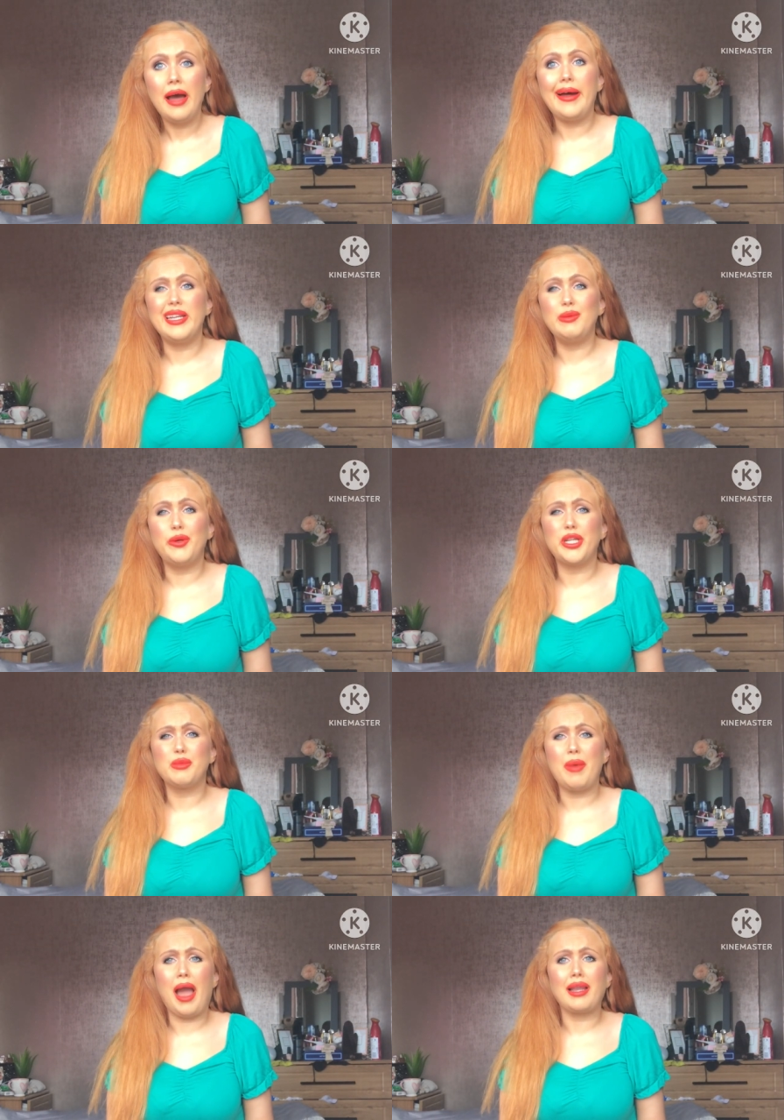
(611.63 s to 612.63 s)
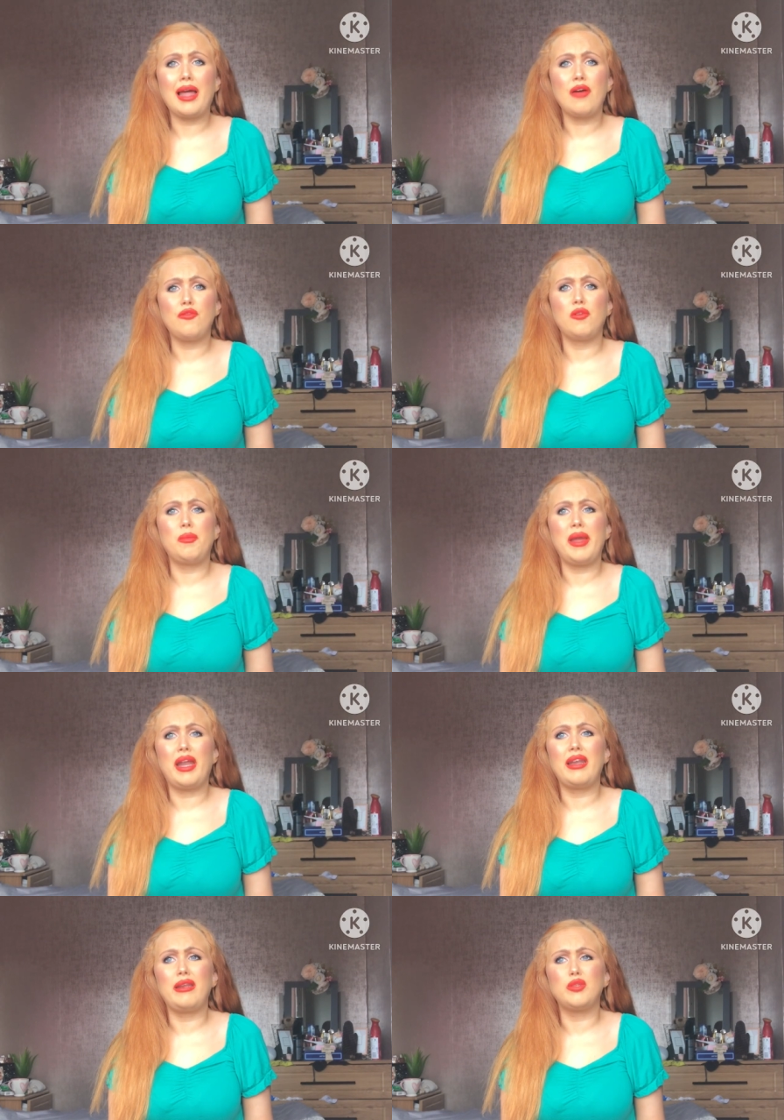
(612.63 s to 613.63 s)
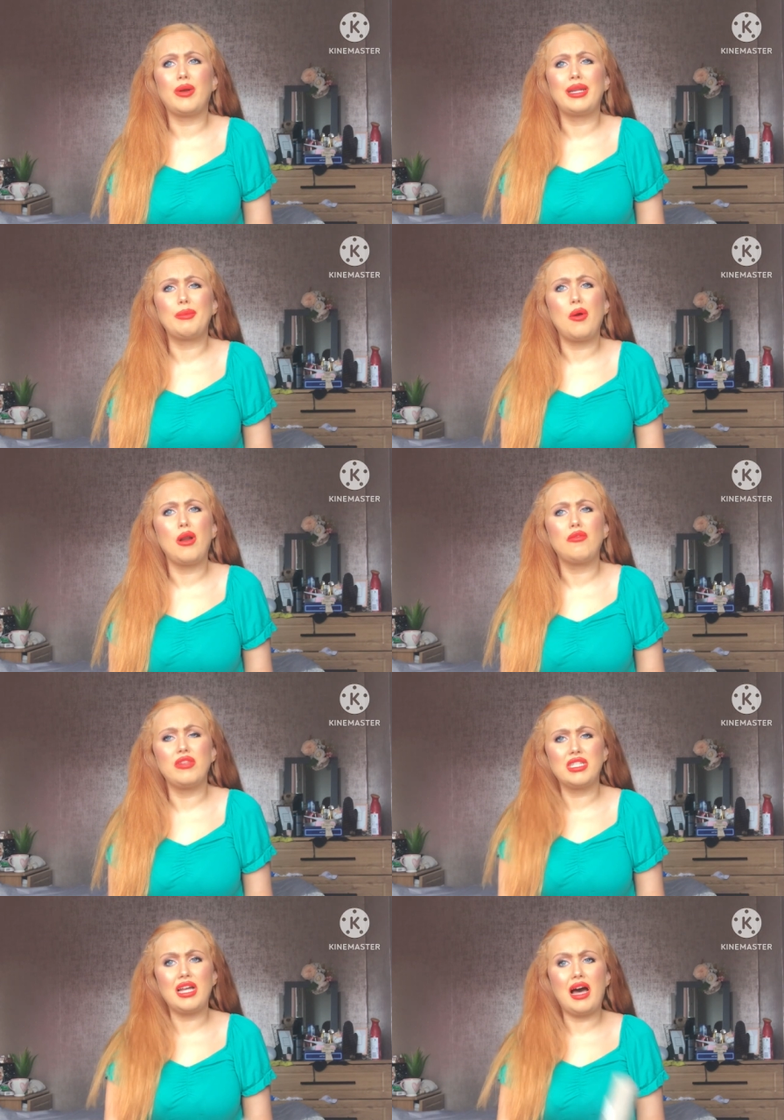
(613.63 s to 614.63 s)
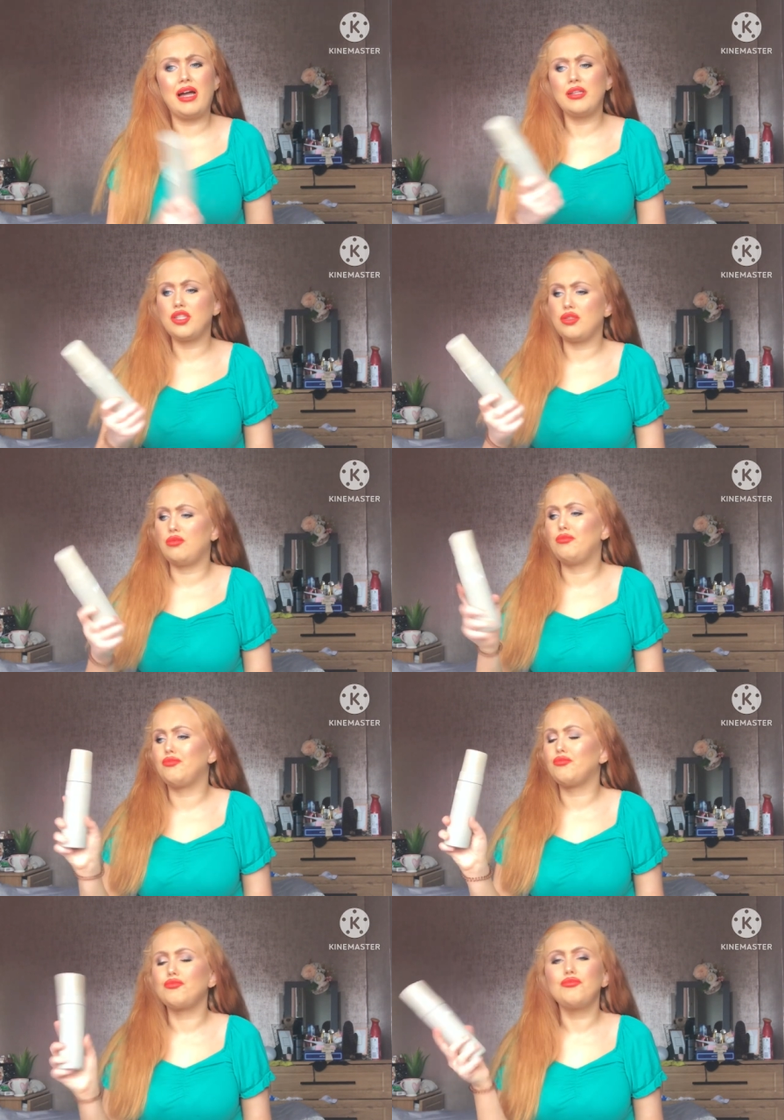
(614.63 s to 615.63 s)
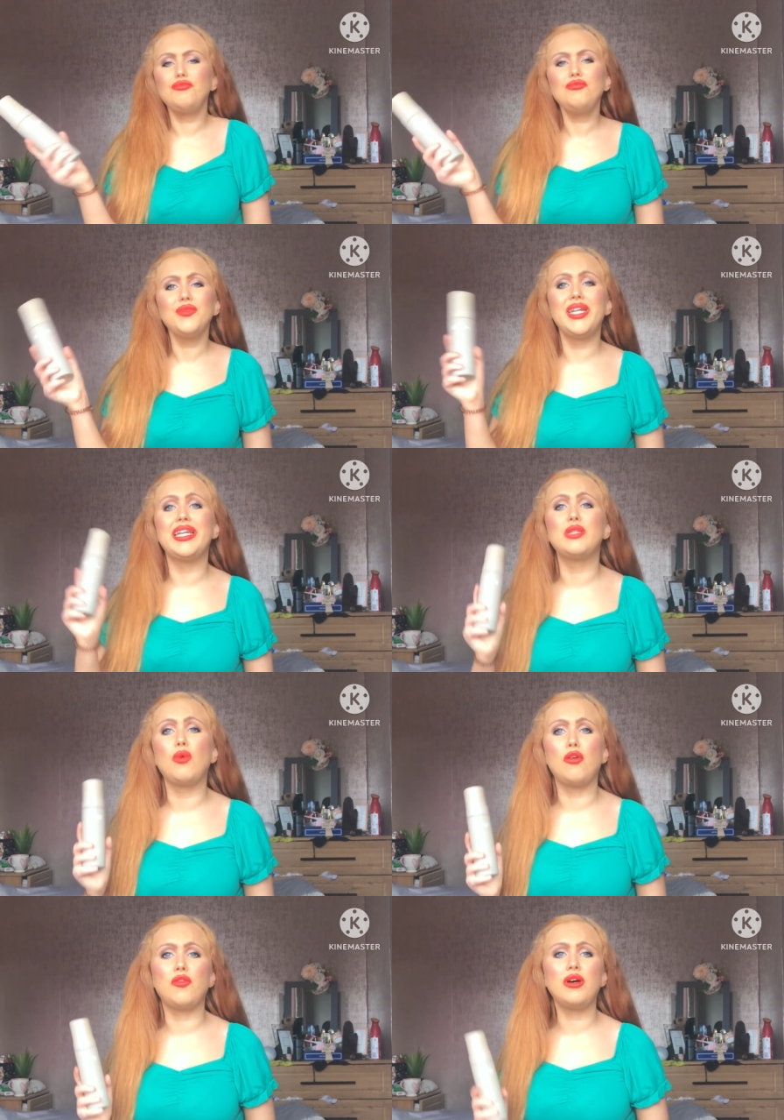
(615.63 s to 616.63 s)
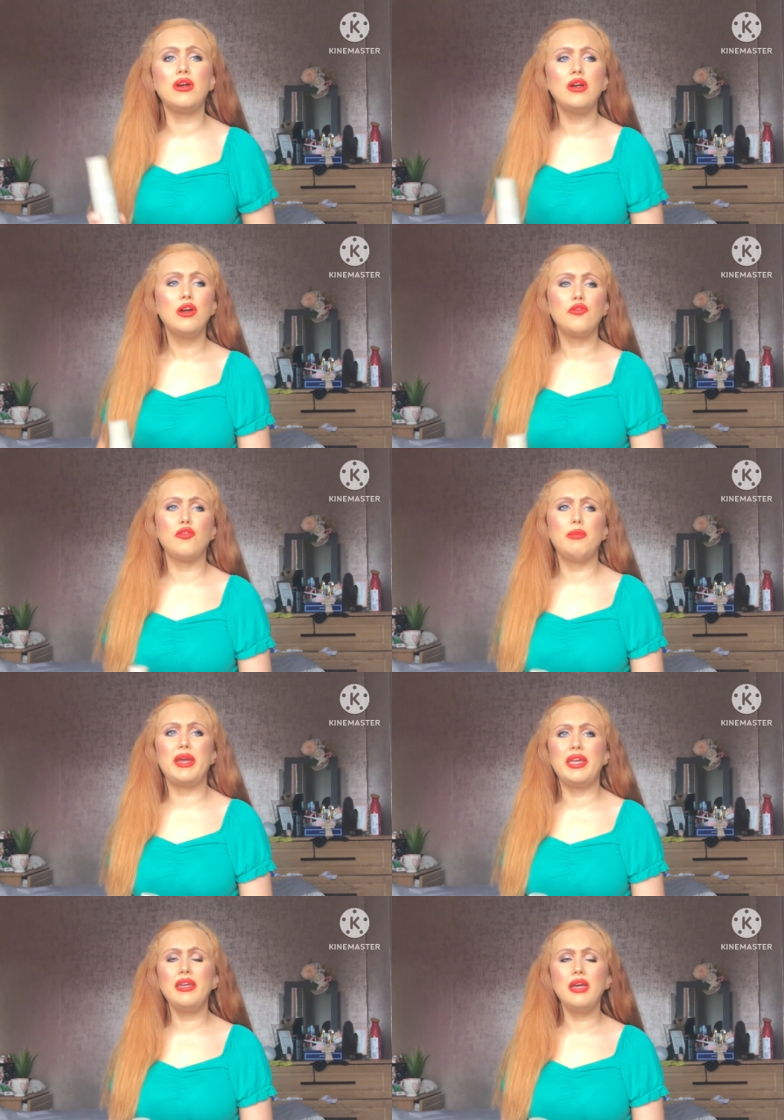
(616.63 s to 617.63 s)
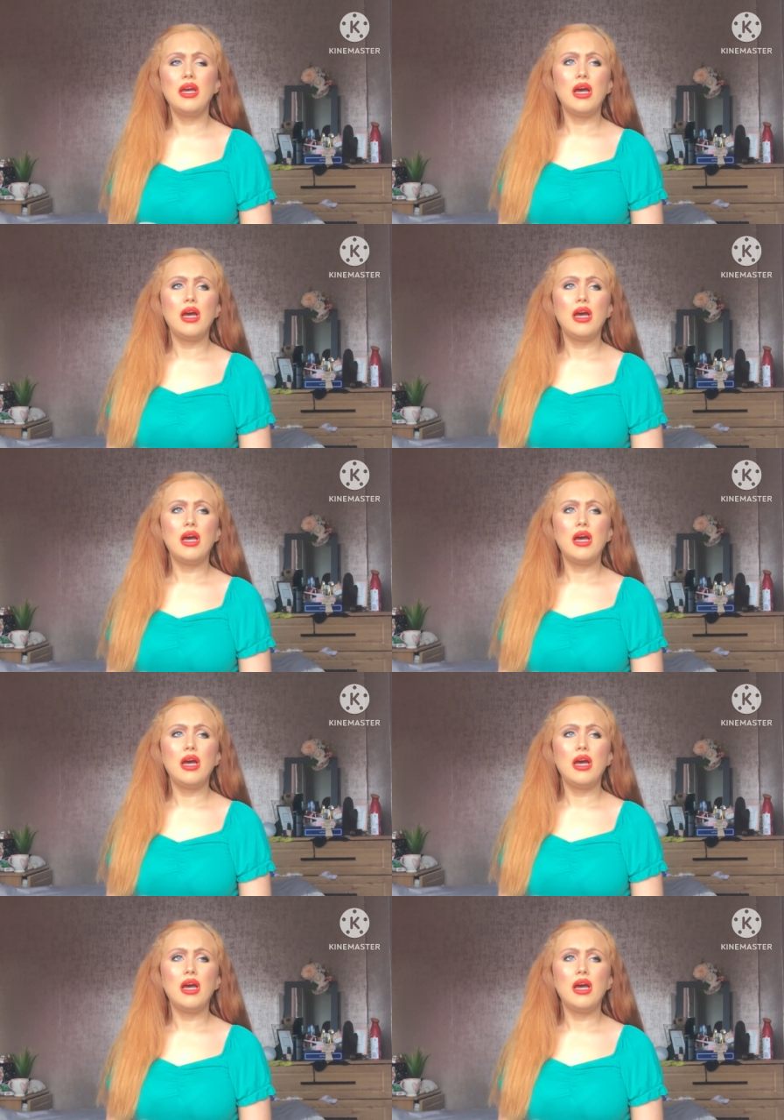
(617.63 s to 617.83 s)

And you would expect that for paying like £20 for the tan. So it is worth it for me.